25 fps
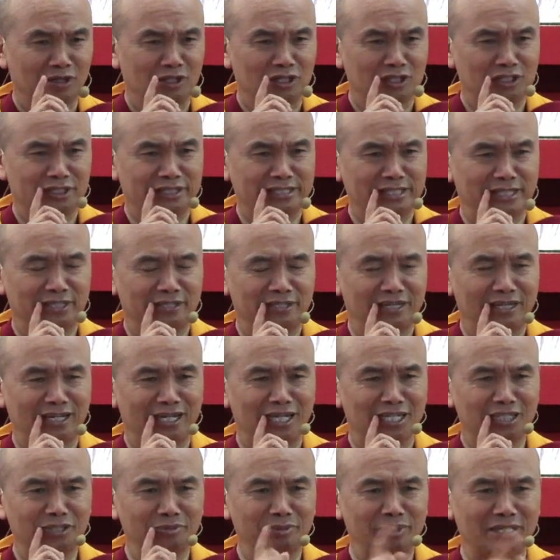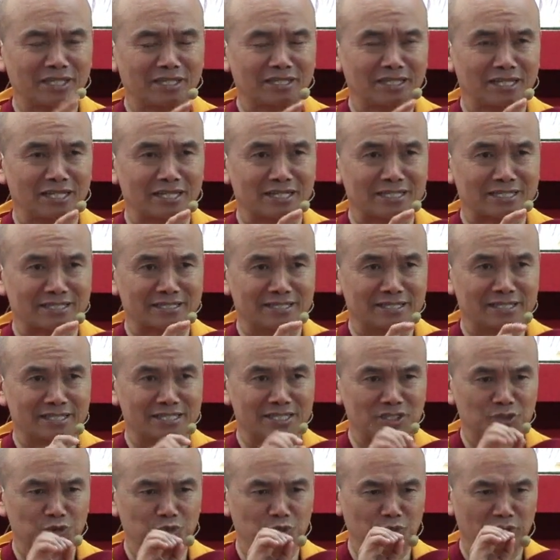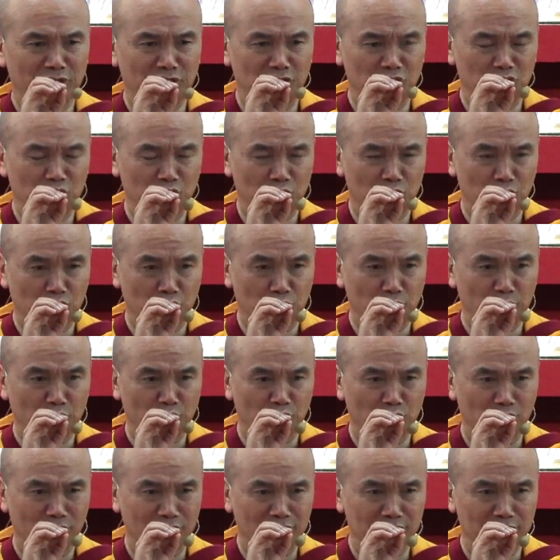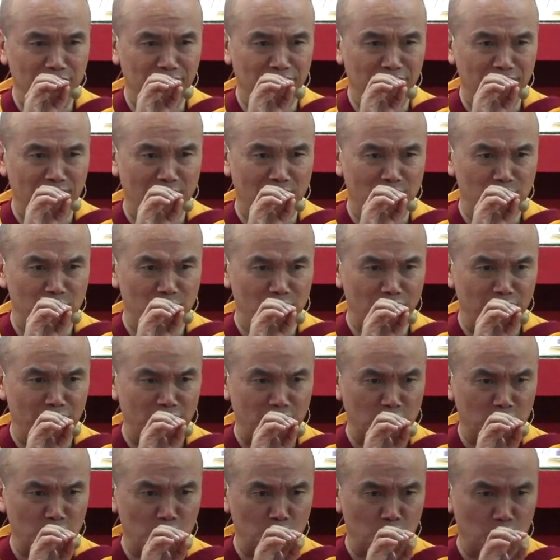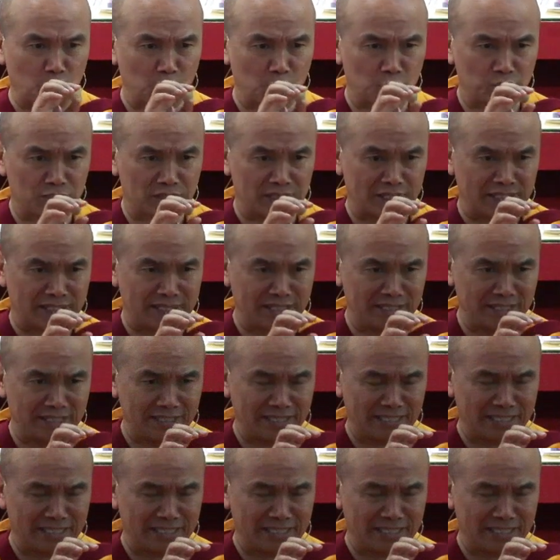So the ultimate analysis, when you look at the flower very closely,